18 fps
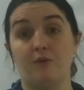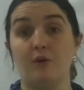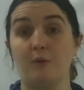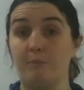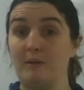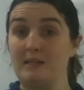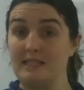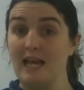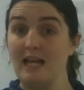
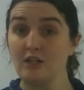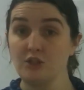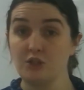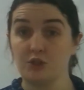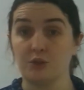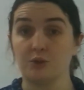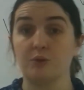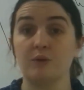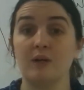for
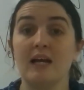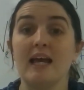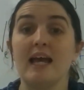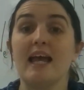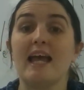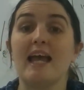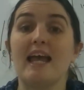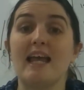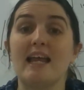potential
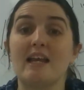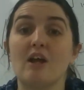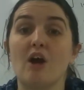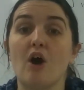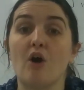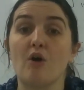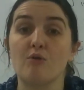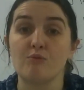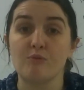in
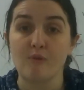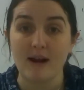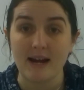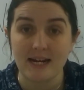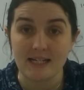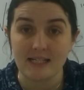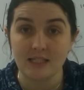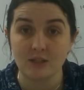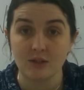a
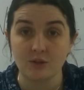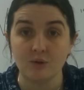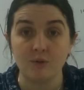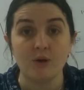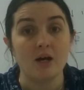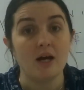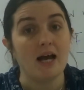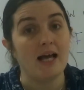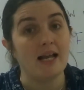
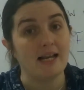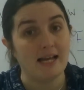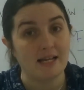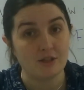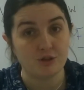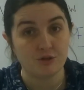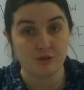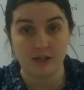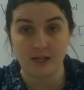radial
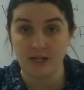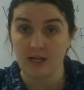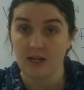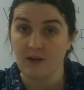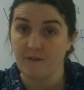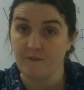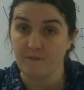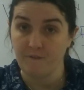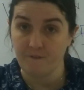
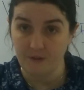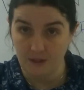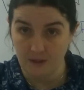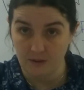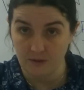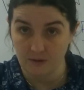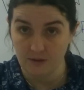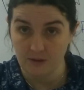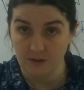electric
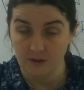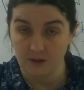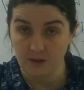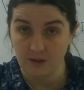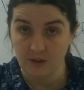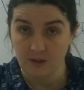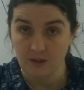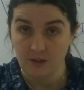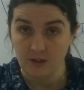field.
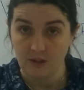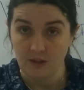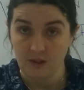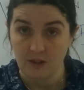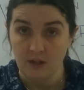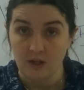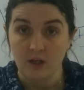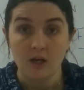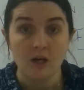
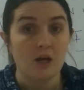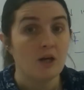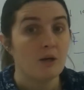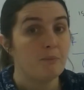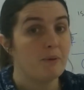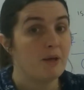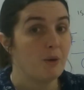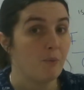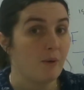
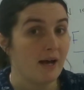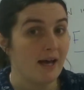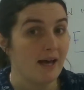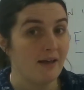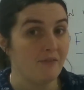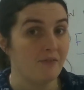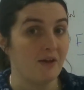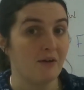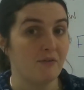Be
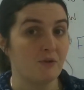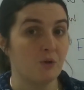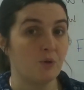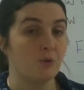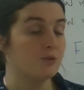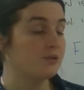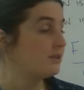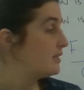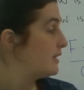aware that, of
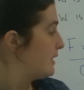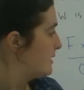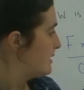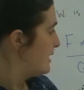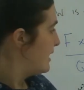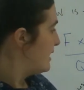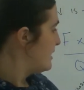course, this